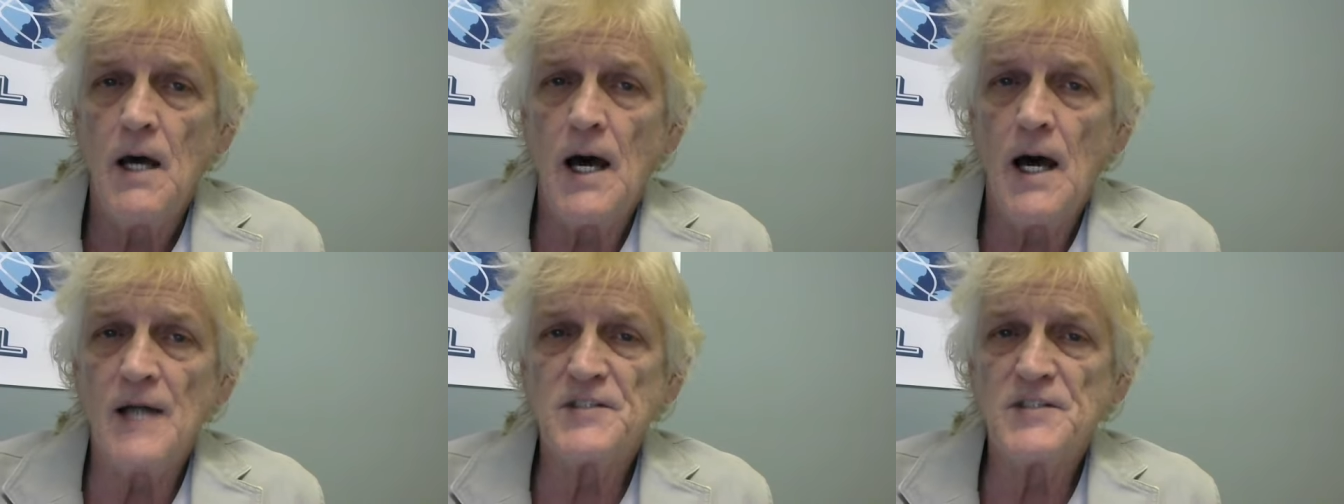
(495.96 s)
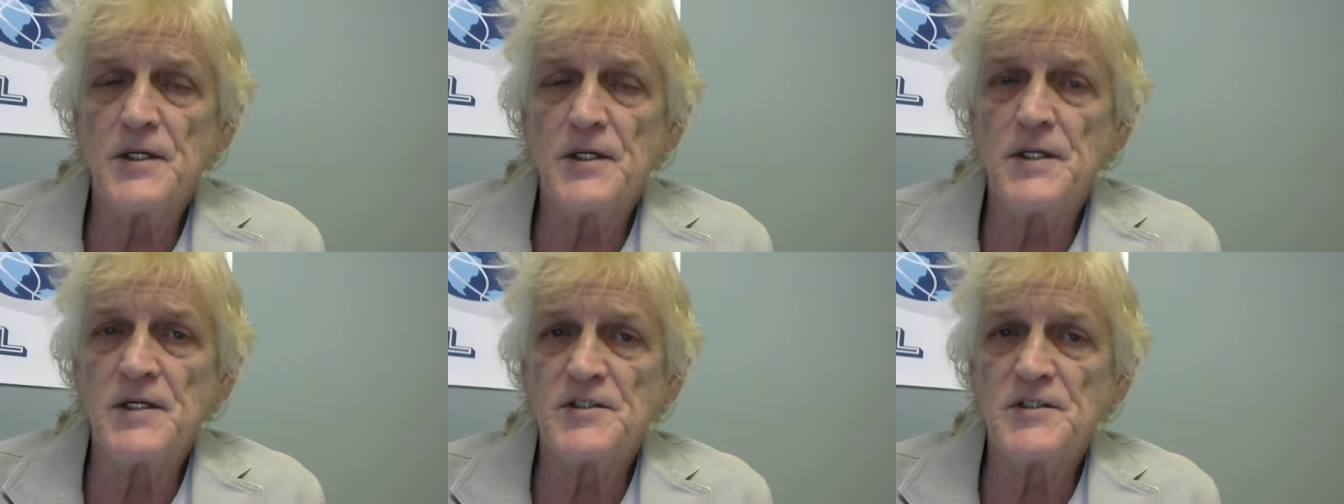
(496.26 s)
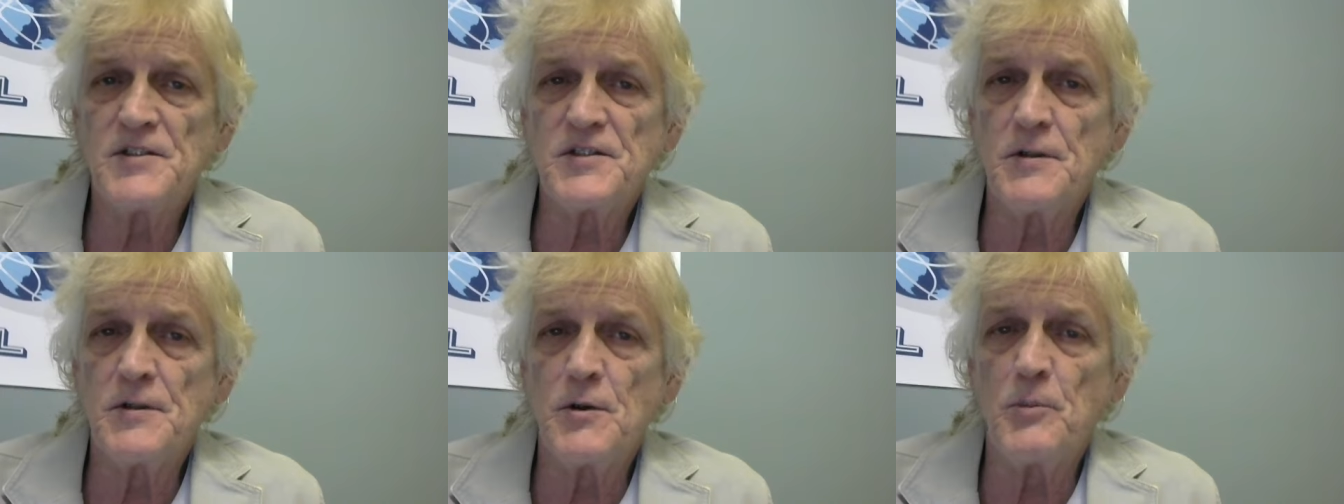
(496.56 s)
as it
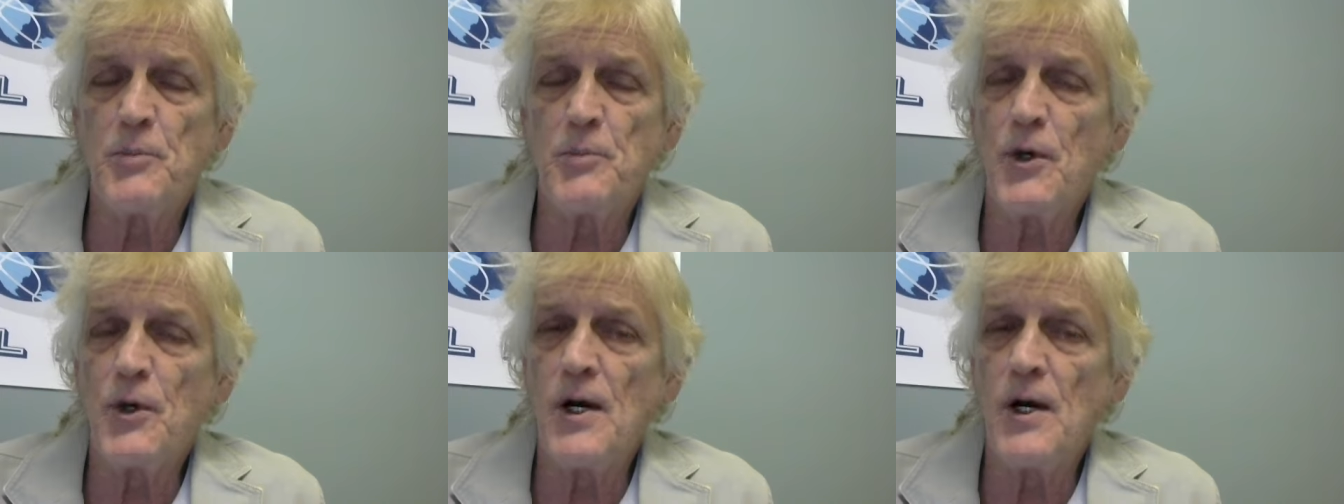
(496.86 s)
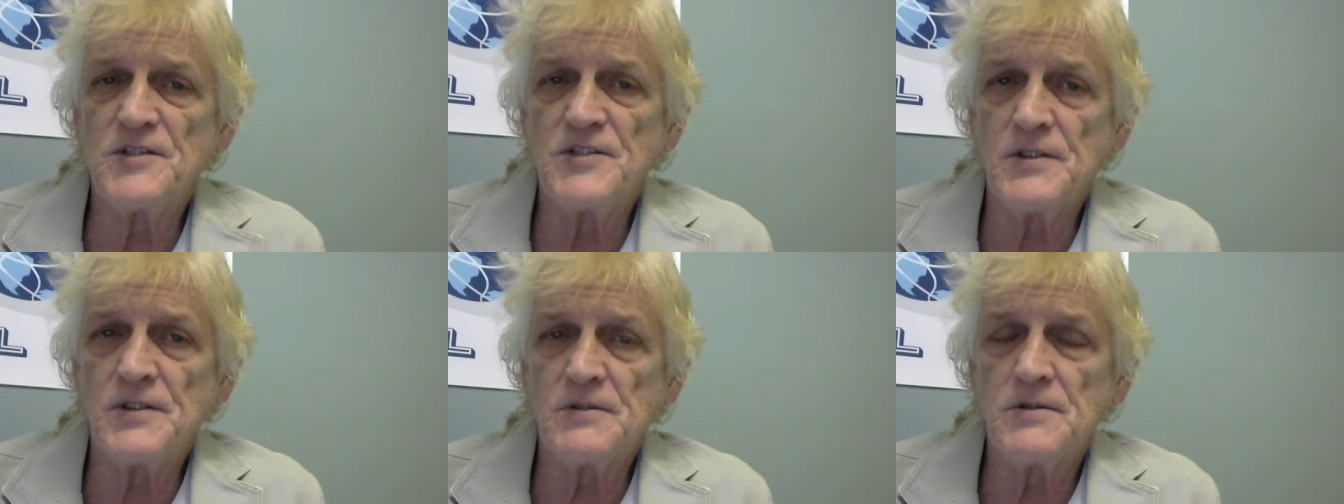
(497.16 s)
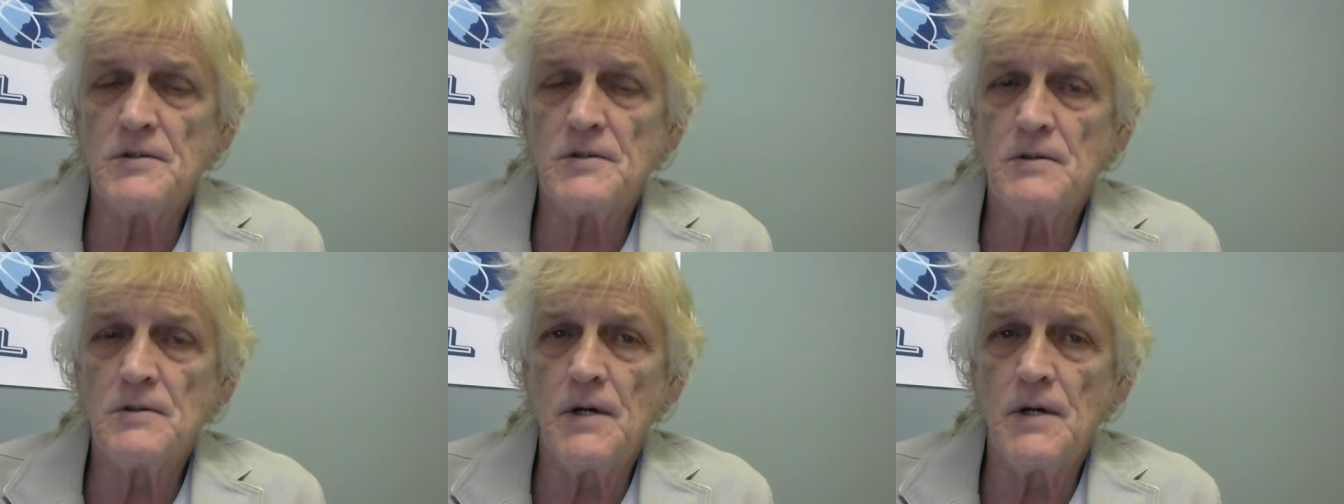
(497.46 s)
is in the
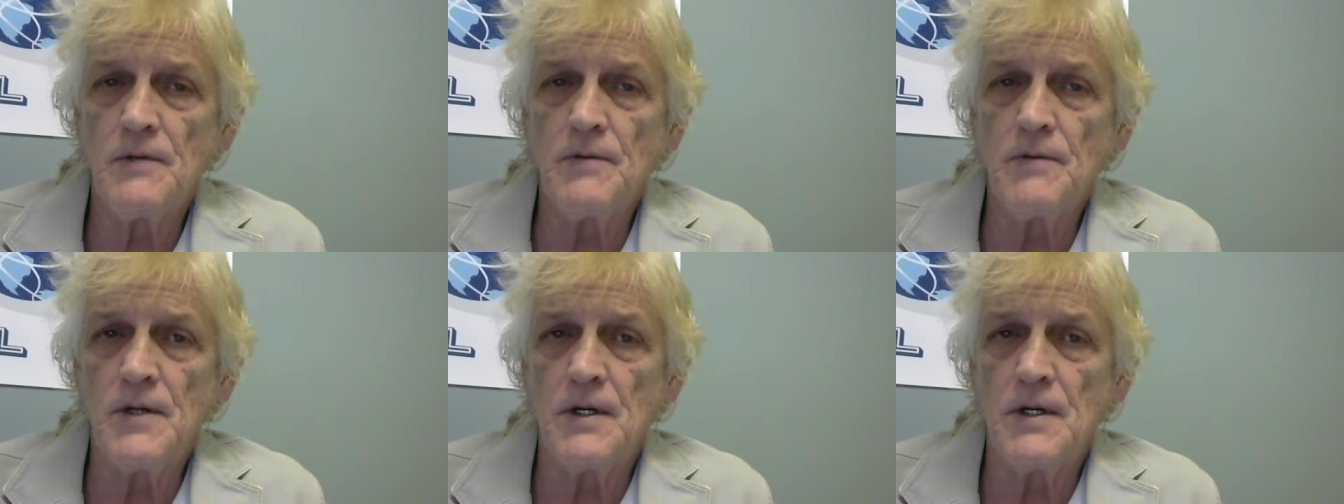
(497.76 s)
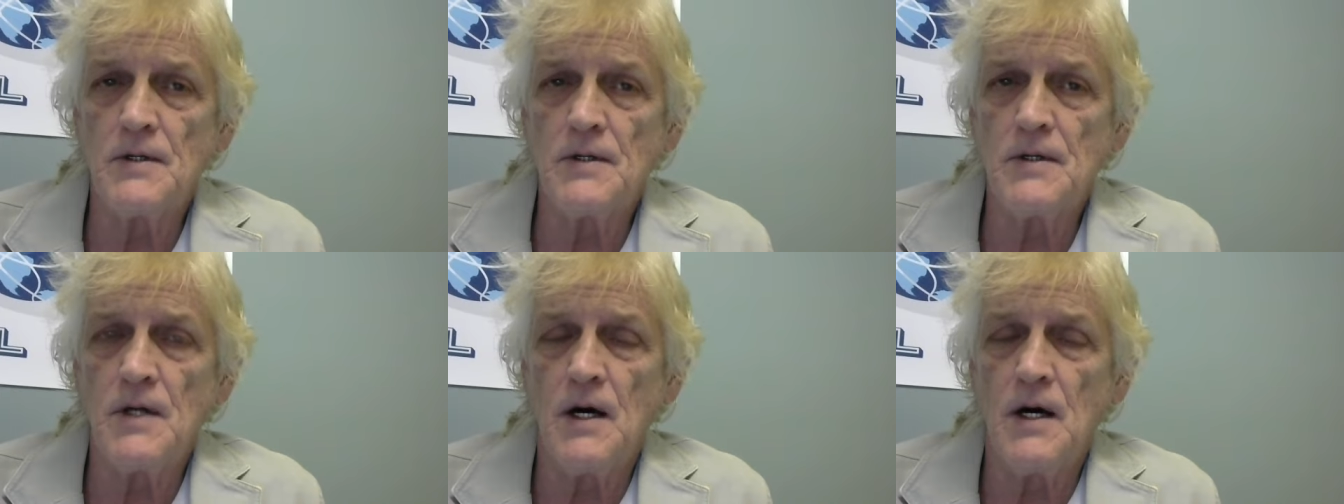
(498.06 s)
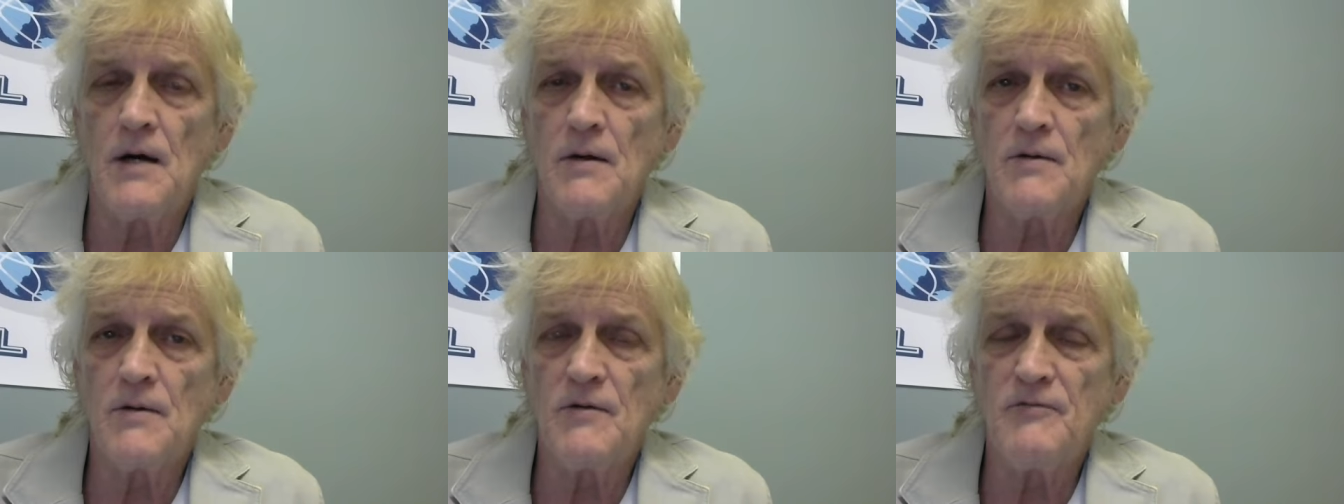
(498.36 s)
present. And then
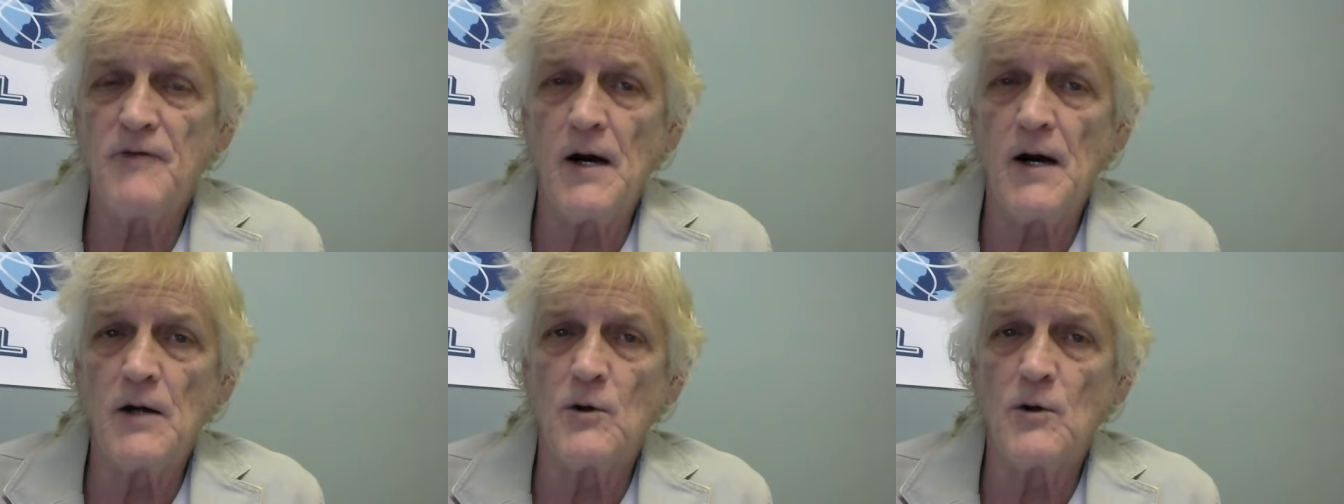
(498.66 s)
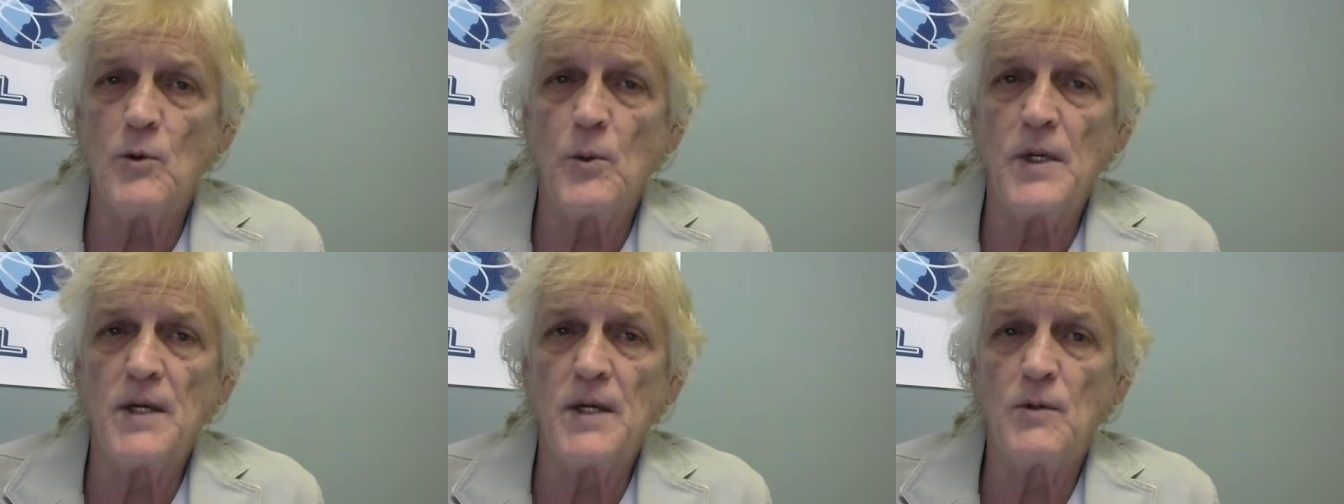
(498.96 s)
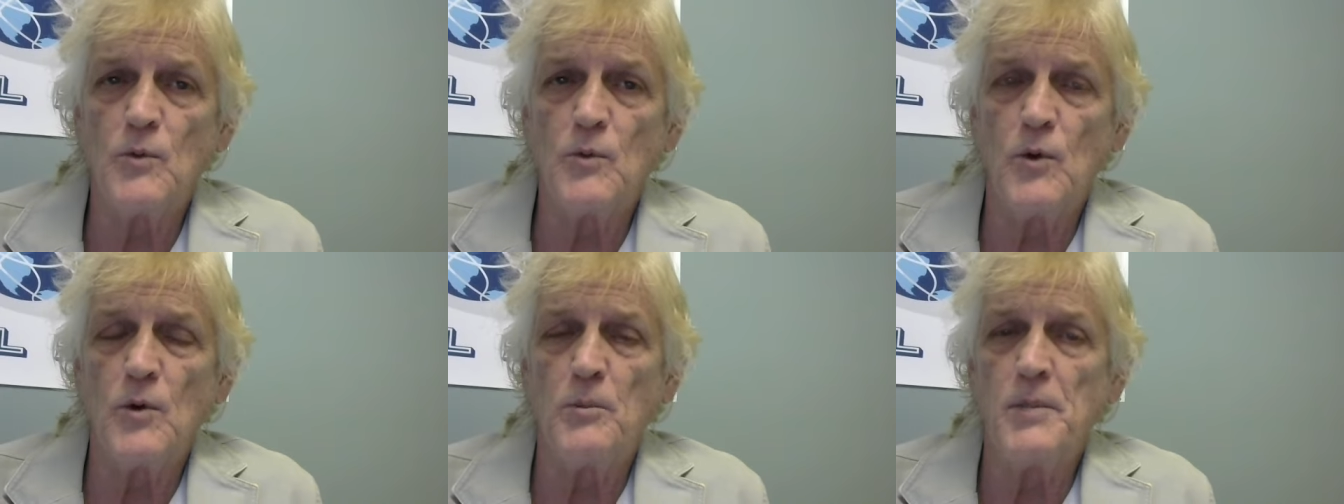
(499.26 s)
uh, the final week
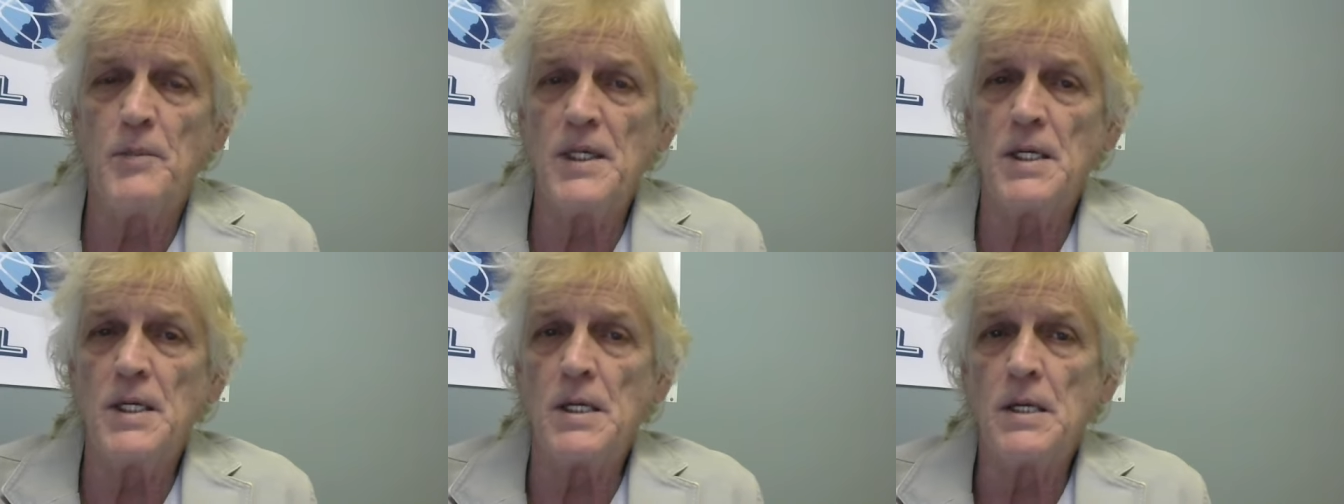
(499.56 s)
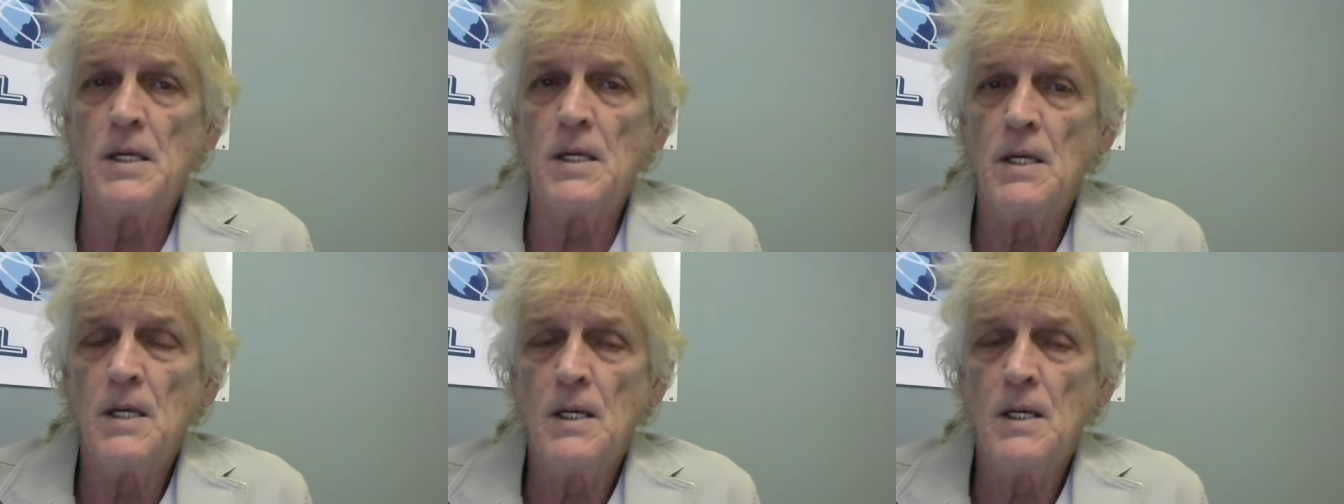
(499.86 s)
will be